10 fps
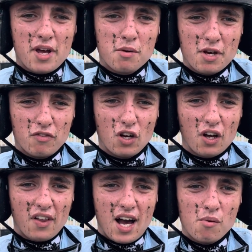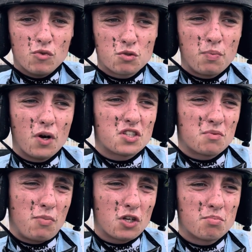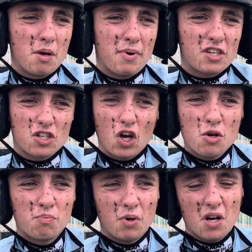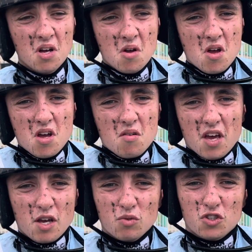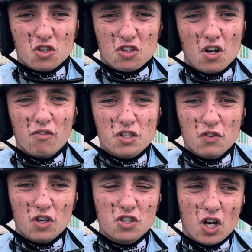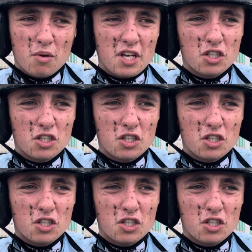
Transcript: He had a bit of a look at that and was possibly a bit slow, but he was just a novice first time.